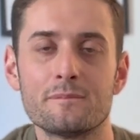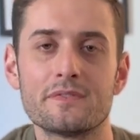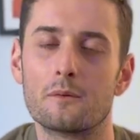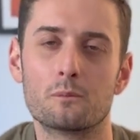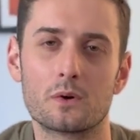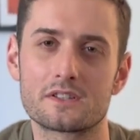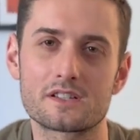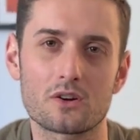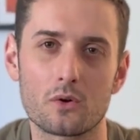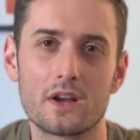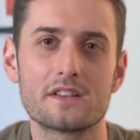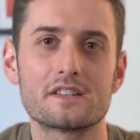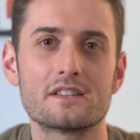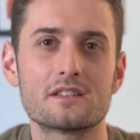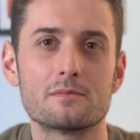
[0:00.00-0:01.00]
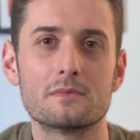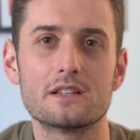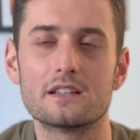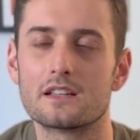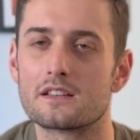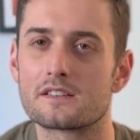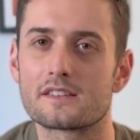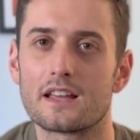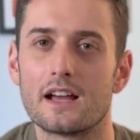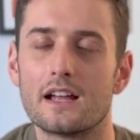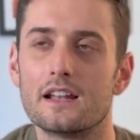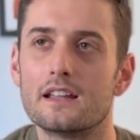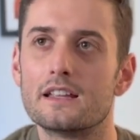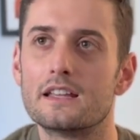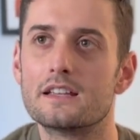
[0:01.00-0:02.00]
And what's crazy to me is that
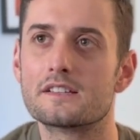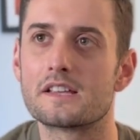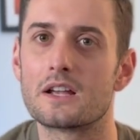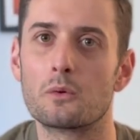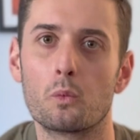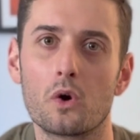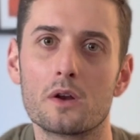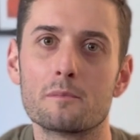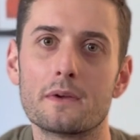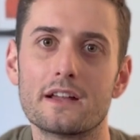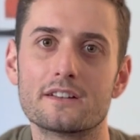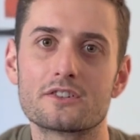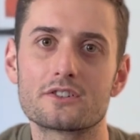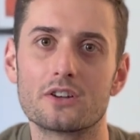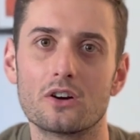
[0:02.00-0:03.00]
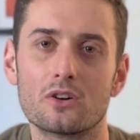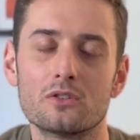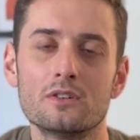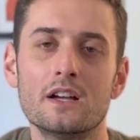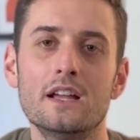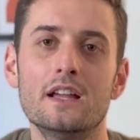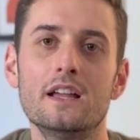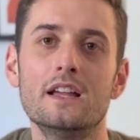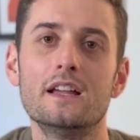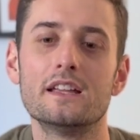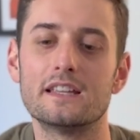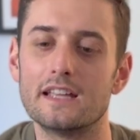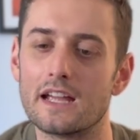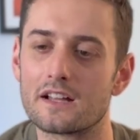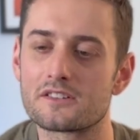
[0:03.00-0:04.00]
he's a one-man show.
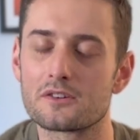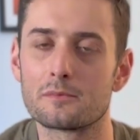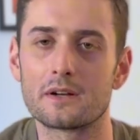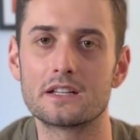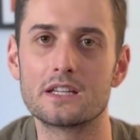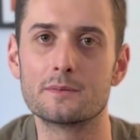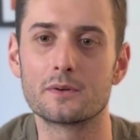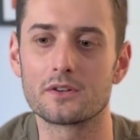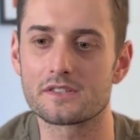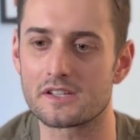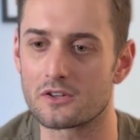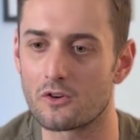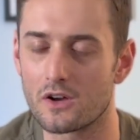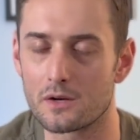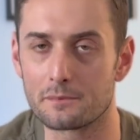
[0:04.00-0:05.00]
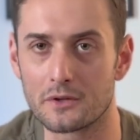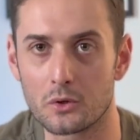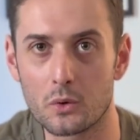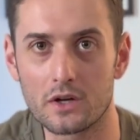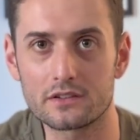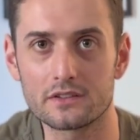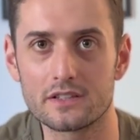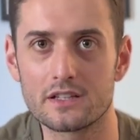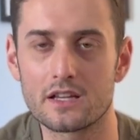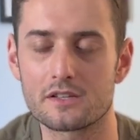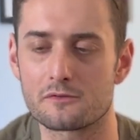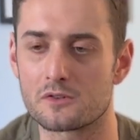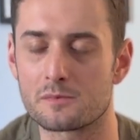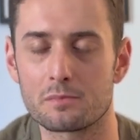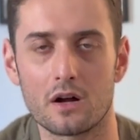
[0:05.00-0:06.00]
He answered my emails incredibly quickly.
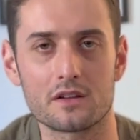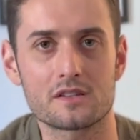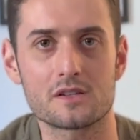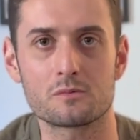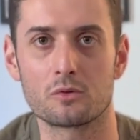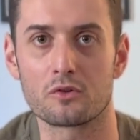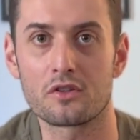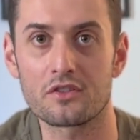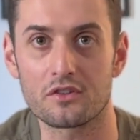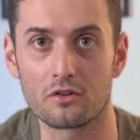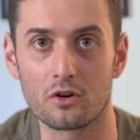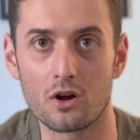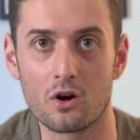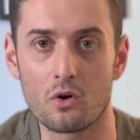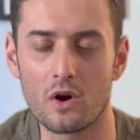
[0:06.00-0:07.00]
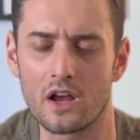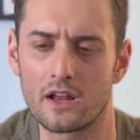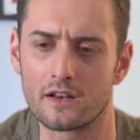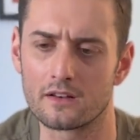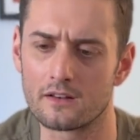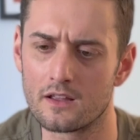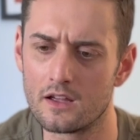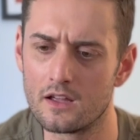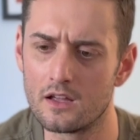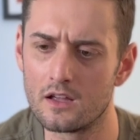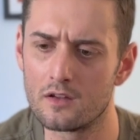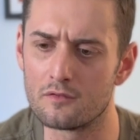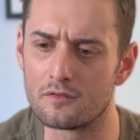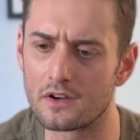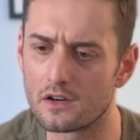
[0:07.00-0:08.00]
His responses were thorough and
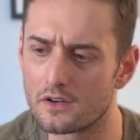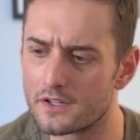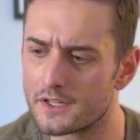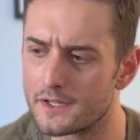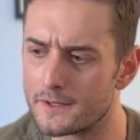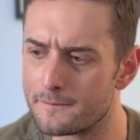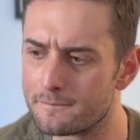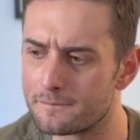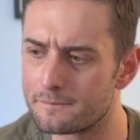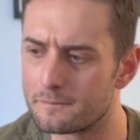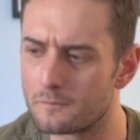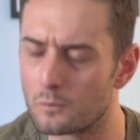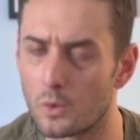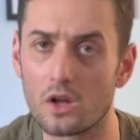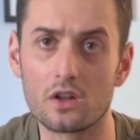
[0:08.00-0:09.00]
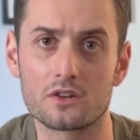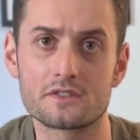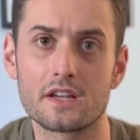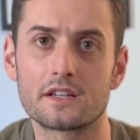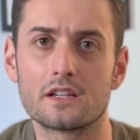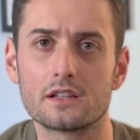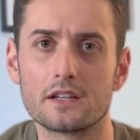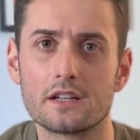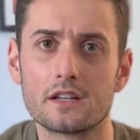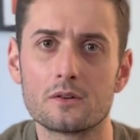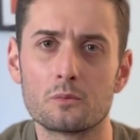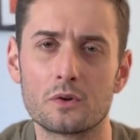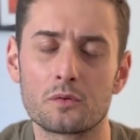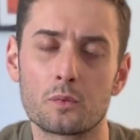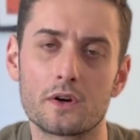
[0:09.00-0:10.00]
very well
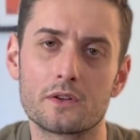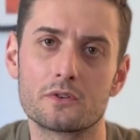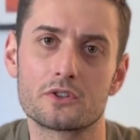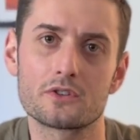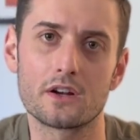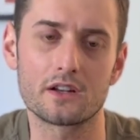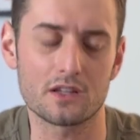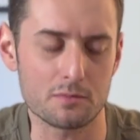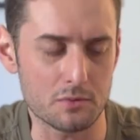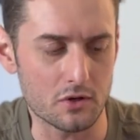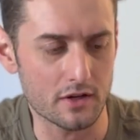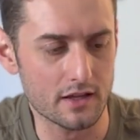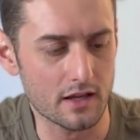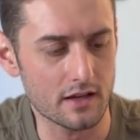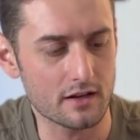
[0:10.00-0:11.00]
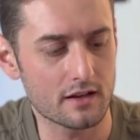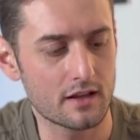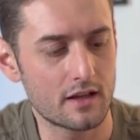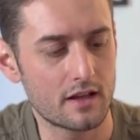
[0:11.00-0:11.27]
articulated with what he was trying to communicate.